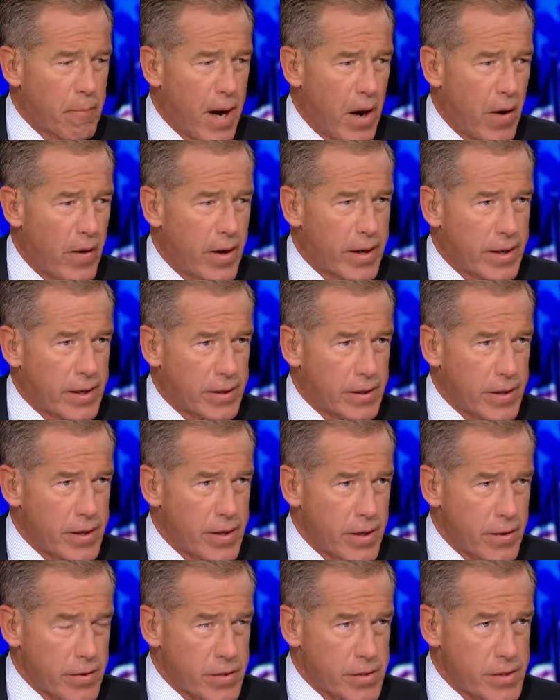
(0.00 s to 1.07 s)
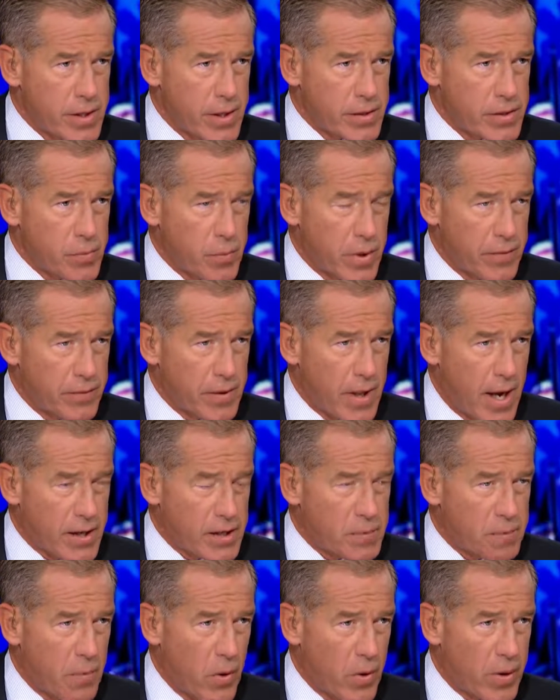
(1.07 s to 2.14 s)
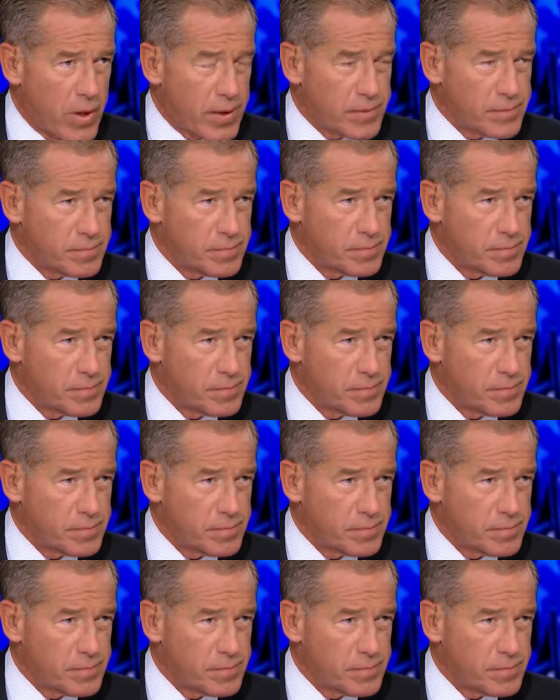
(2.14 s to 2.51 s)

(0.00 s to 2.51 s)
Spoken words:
married in the years since we've last spoken.